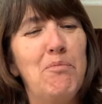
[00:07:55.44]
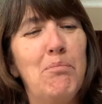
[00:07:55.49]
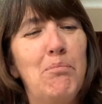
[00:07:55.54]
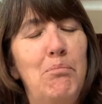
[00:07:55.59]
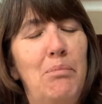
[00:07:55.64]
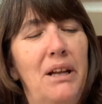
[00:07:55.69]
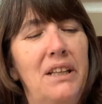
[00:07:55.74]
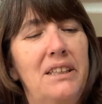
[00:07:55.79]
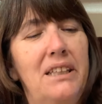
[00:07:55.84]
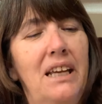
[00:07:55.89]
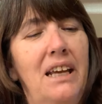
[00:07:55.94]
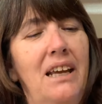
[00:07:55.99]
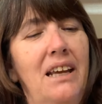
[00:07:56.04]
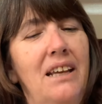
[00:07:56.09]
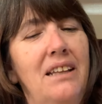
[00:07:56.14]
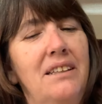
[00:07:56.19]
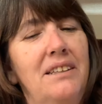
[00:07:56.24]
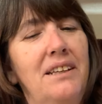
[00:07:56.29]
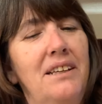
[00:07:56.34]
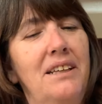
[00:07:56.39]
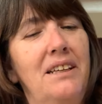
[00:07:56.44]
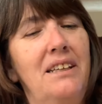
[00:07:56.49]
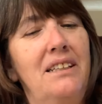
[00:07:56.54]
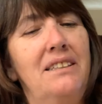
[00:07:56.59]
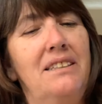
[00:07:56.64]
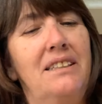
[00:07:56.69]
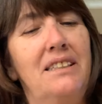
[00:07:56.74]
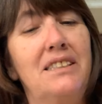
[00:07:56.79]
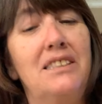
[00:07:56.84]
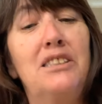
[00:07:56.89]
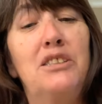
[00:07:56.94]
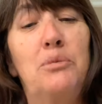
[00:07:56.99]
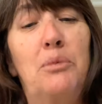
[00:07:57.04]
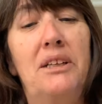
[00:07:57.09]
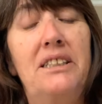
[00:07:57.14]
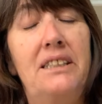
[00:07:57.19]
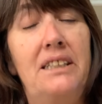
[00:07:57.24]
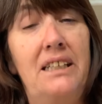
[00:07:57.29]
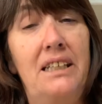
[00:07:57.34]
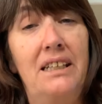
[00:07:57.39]
But this is
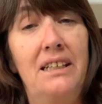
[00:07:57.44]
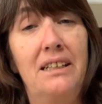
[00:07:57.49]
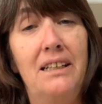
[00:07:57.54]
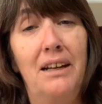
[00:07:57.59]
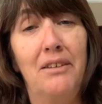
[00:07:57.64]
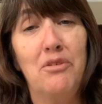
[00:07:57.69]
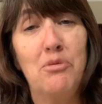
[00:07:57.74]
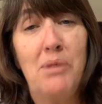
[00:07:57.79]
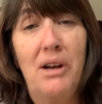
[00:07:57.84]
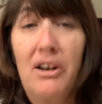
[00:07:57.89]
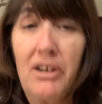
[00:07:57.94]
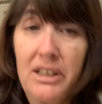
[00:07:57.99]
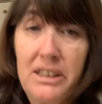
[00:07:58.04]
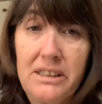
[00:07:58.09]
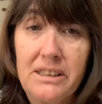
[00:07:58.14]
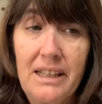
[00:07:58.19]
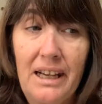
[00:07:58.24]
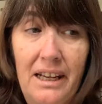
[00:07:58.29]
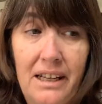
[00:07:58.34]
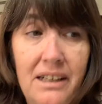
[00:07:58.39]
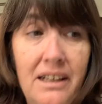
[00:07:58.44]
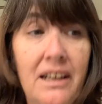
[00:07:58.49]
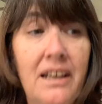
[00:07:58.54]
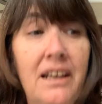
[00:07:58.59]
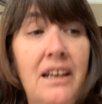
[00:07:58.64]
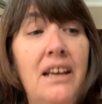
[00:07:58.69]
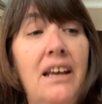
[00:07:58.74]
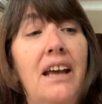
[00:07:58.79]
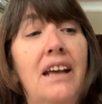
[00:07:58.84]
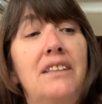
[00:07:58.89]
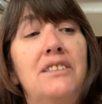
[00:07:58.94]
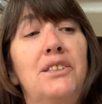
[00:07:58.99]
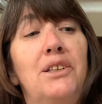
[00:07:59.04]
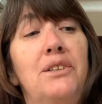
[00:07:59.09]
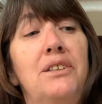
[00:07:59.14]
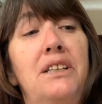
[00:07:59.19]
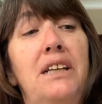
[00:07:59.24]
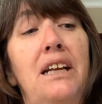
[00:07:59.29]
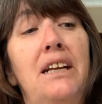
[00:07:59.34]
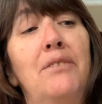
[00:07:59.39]
what the Native Americans ate. And so
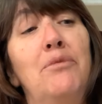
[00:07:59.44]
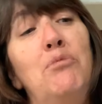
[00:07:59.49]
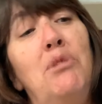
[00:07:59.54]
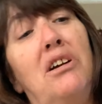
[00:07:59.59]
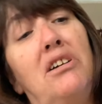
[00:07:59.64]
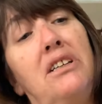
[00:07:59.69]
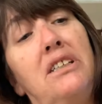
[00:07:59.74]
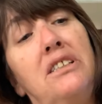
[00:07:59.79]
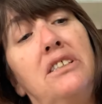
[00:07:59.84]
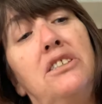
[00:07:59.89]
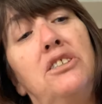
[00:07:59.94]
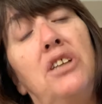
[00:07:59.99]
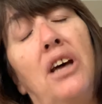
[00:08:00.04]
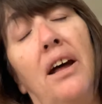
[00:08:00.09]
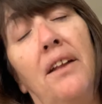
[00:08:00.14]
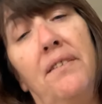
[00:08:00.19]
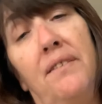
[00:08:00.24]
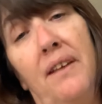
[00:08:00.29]
the Native Americans taught